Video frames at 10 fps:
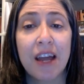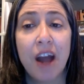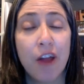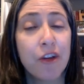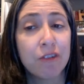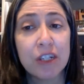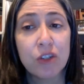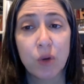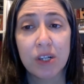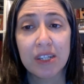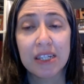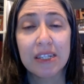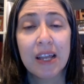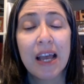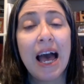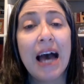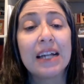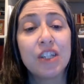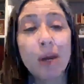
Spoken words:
and other resources at